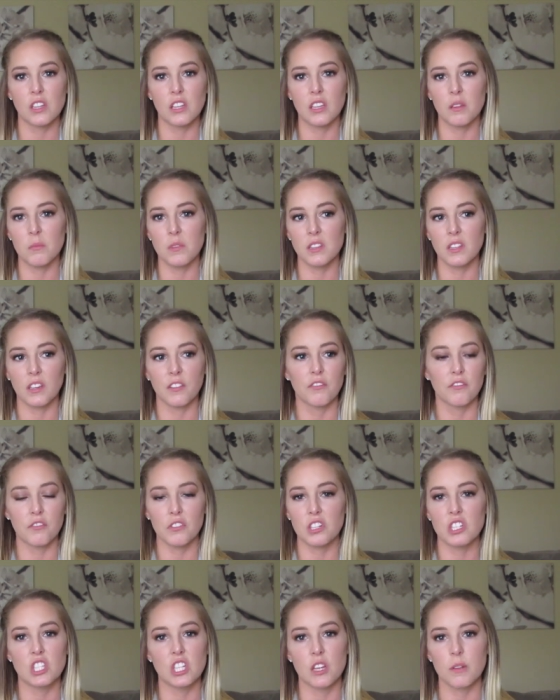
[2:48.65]
They'd give me like
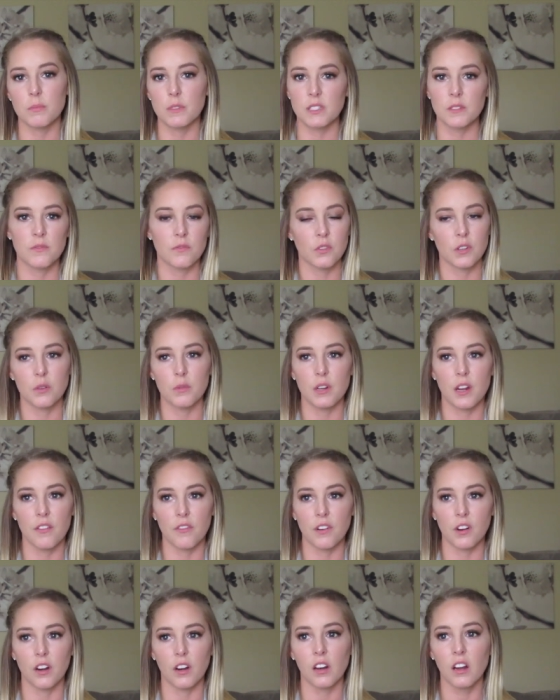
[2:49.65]
free chips, free
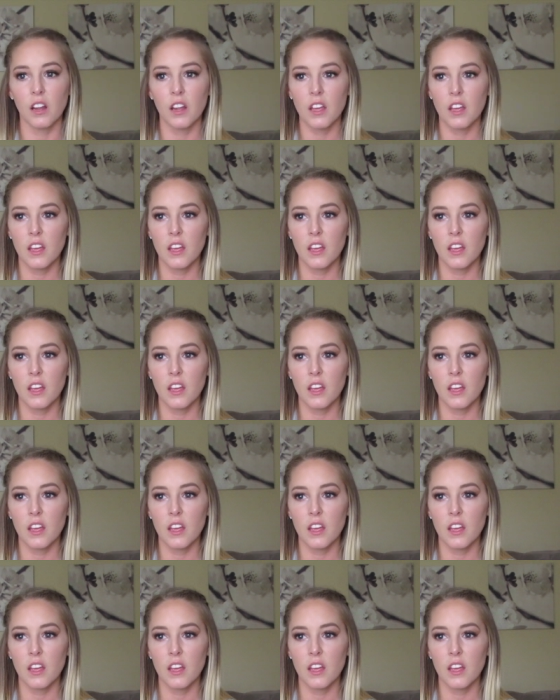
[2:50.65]
whatever.